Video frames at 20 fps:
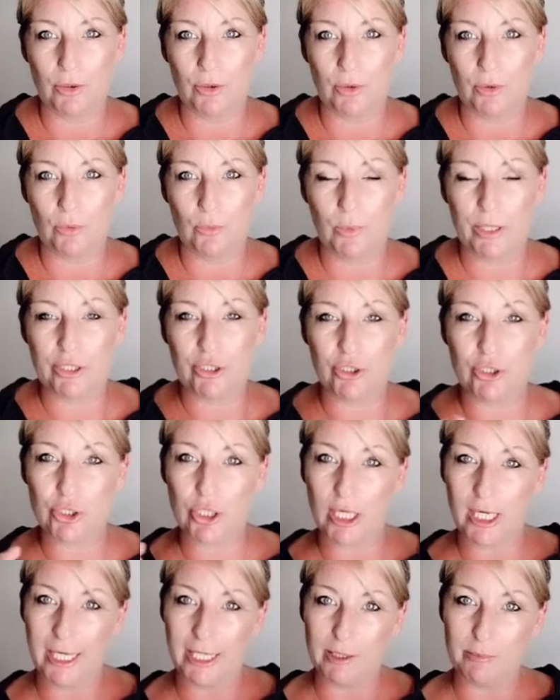When you
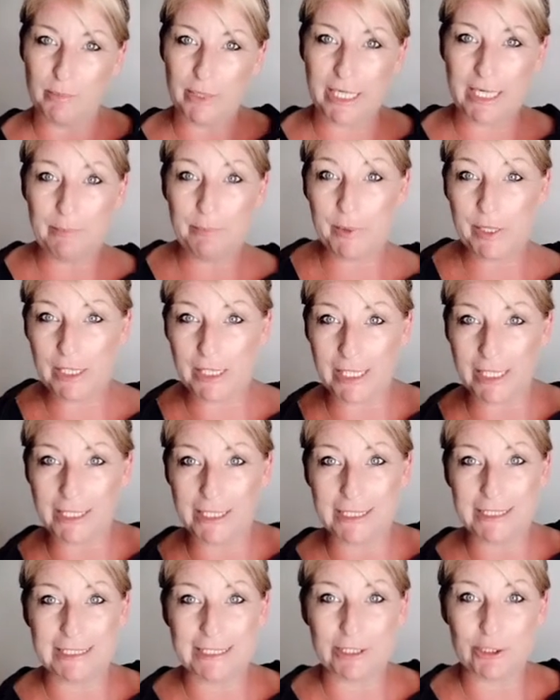try and manipulate the
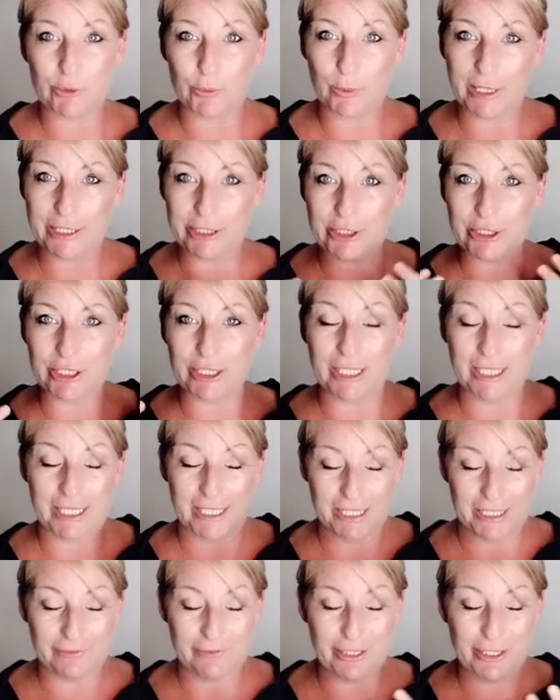situation and
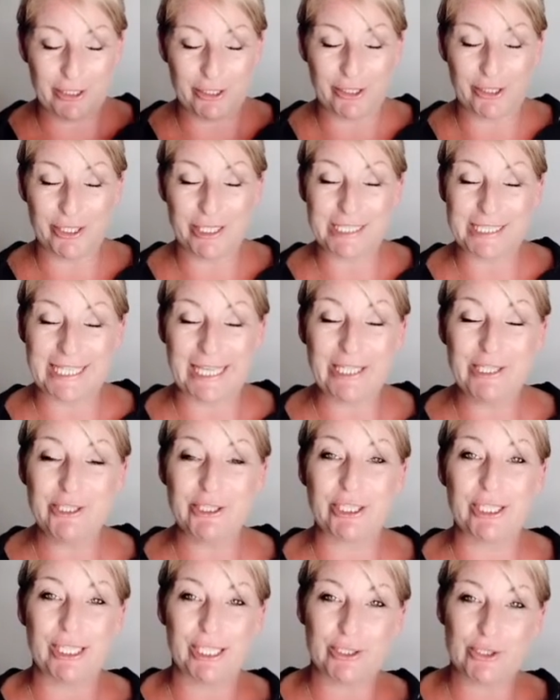give it your
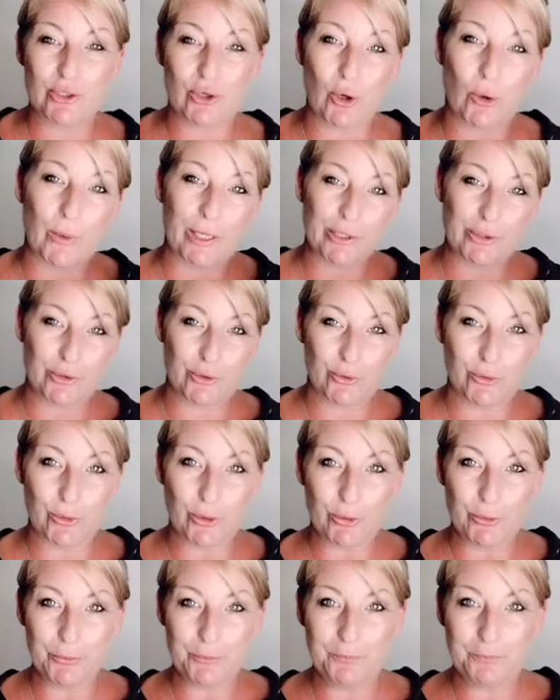attention, it's going to grow.
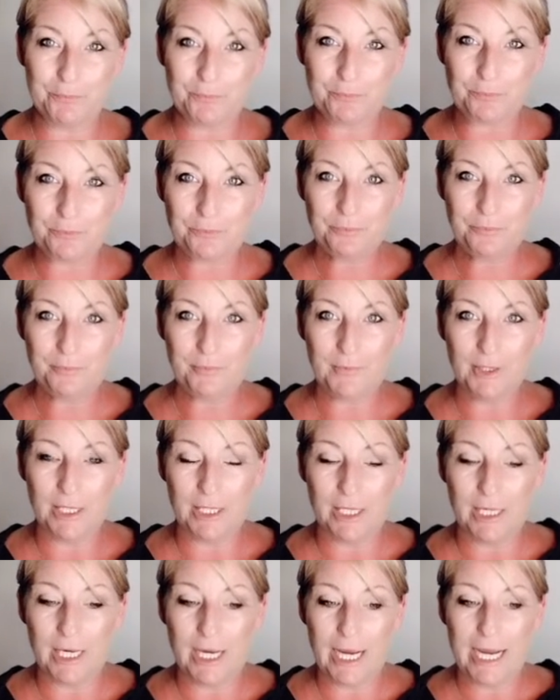
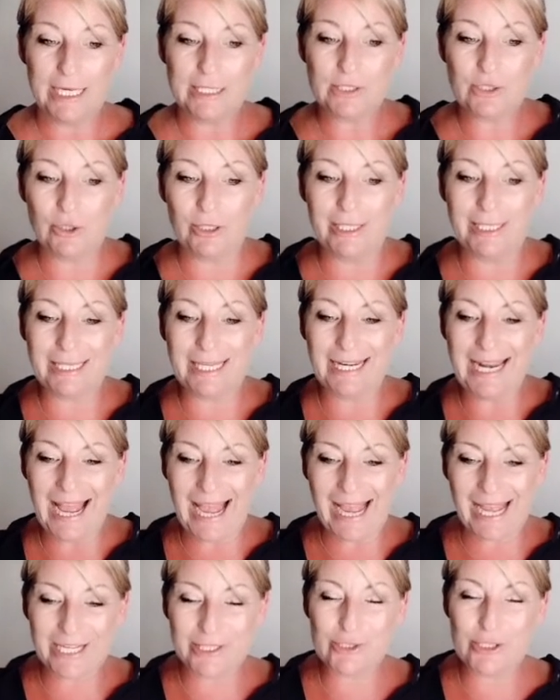And so it can
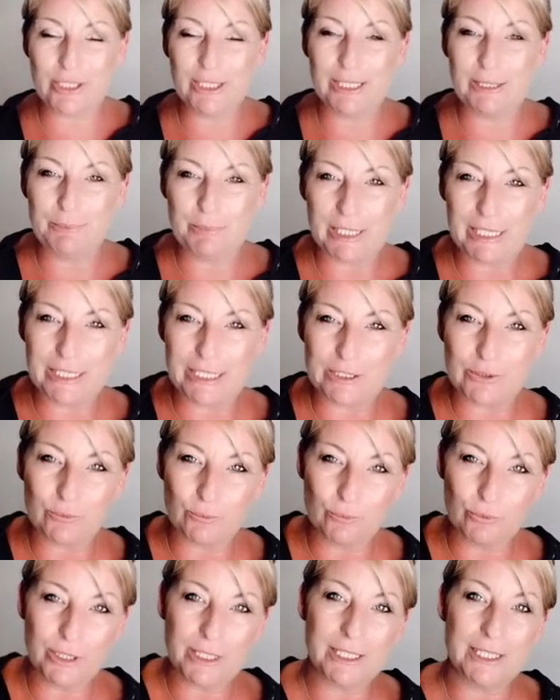actually be this
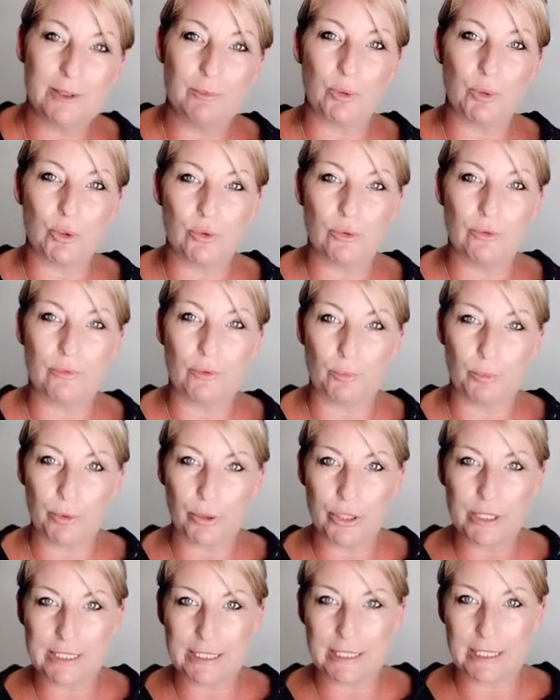really beautiful
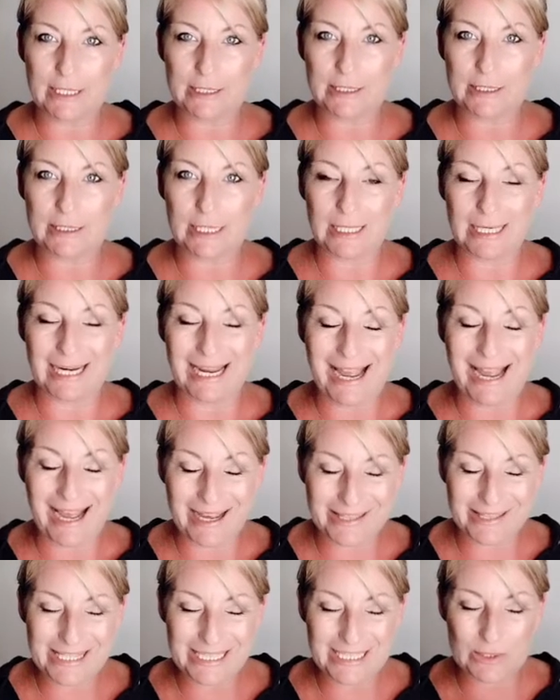process. And I
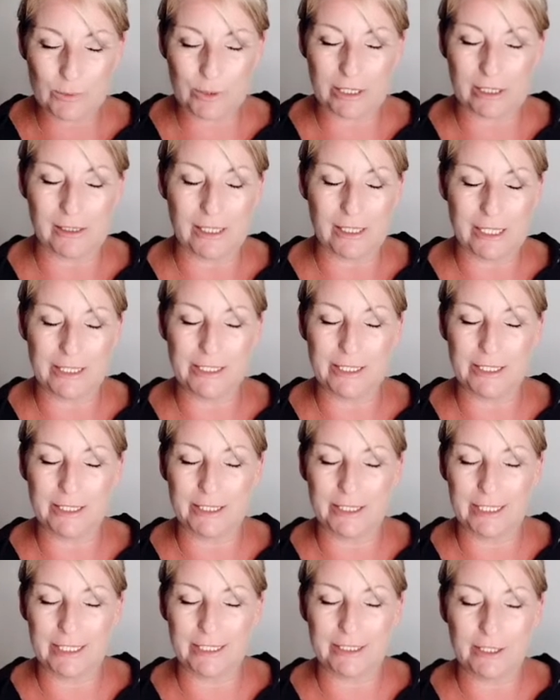had this with a client the other
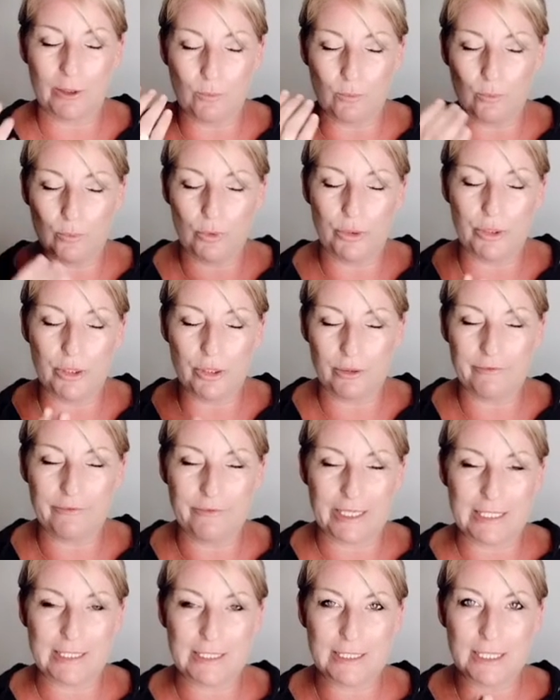day that would not
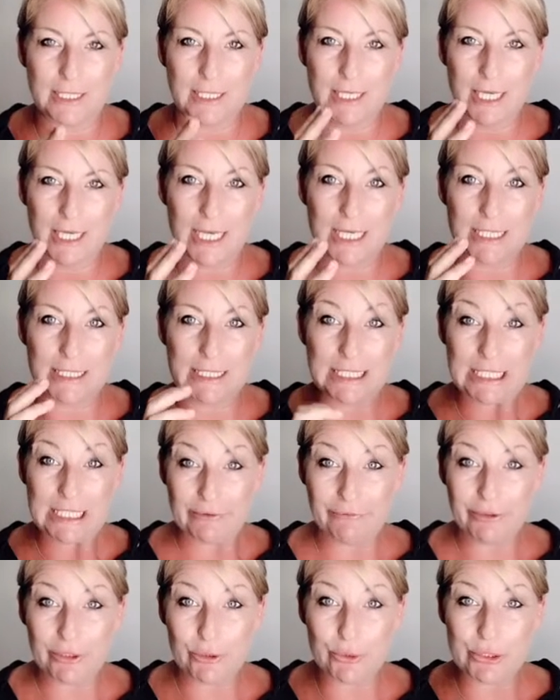face a
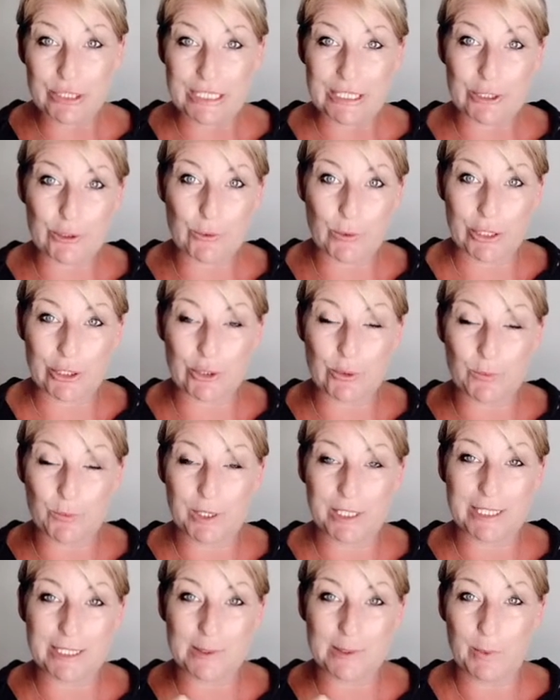difficult situation
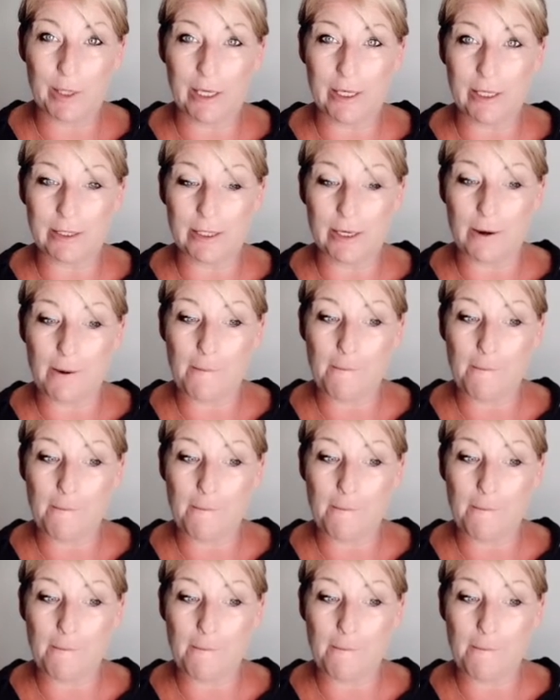with his partner,